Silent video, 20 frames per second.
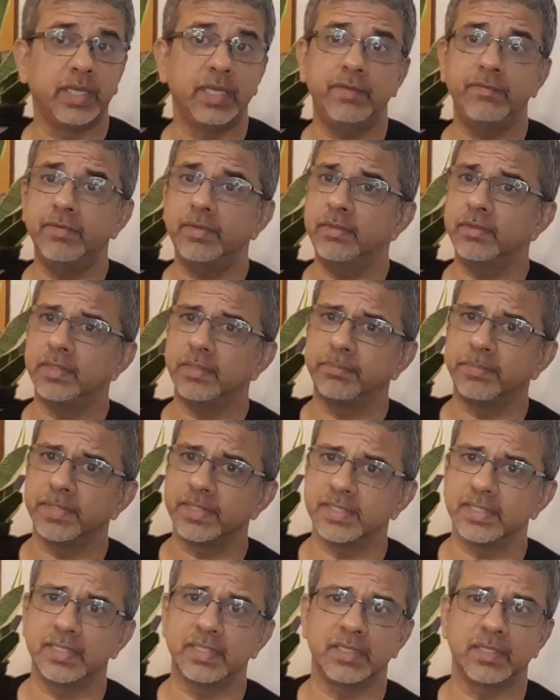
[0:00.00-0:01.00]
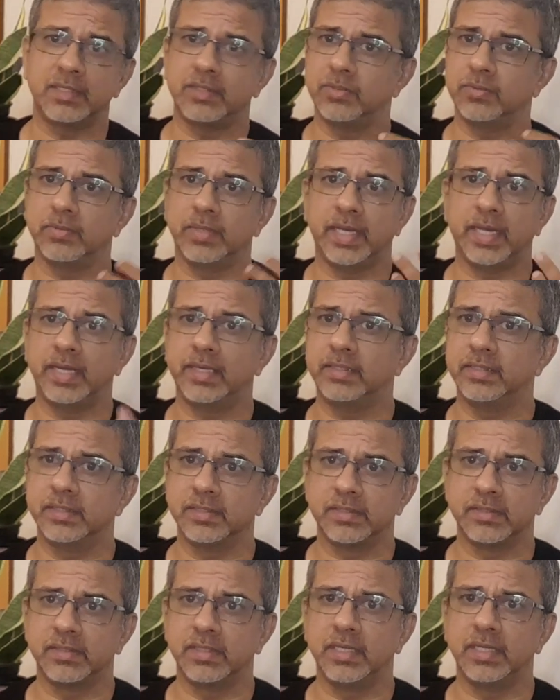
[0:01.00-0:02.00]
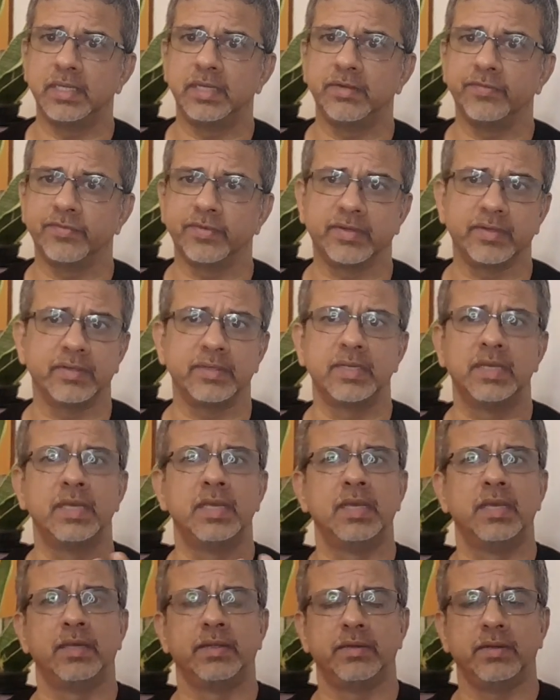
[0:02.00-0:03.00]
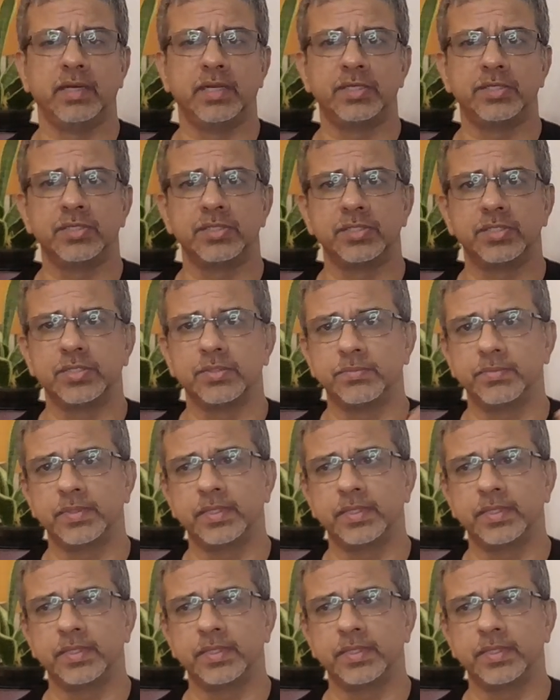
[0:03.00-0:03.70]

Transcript: even if the person that you had this really difficult relationship.